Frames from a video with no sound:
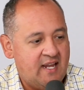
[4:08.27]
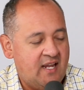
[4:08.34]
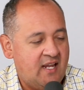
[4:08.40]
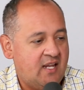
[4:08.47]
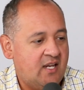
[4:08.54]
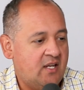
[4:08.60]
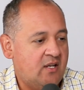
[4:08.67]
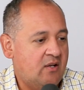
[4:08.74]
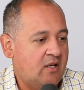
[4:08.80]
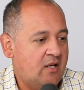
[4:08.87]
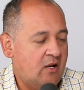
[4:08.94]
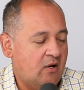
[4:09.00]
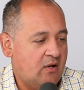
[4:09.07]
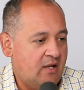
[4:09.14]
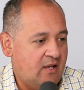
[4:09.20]

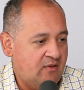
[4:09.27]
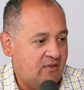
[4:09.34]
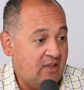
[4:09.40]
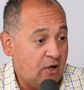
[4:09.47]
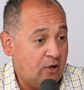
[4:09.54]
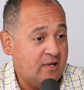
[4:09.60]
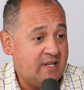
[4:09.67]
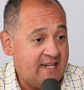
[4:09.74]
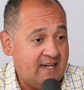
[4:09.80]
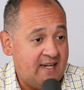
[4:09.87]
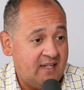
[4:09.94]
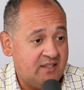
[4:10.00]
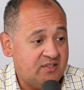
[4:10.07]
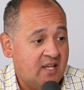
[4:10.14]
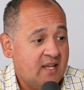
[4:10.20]
and their
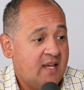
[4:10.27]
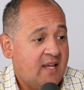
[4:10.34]
needs